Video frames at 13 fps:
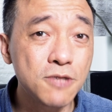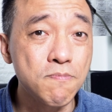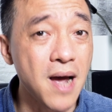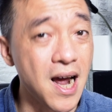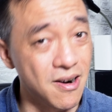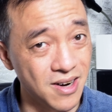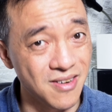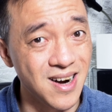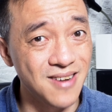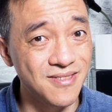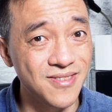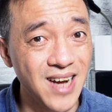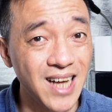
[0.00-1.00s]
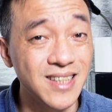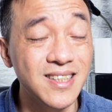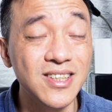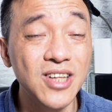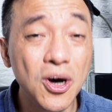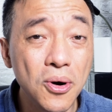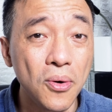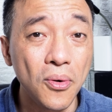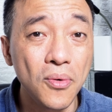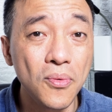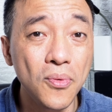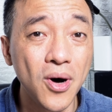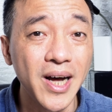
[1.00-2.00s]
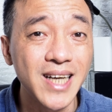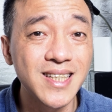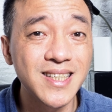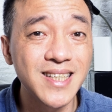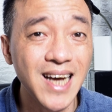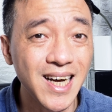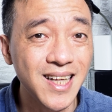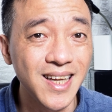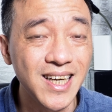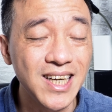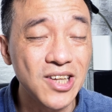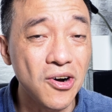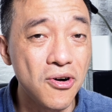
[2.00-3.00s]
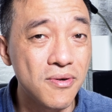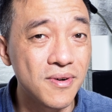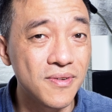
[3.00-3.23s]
paragraph and know what exactly the author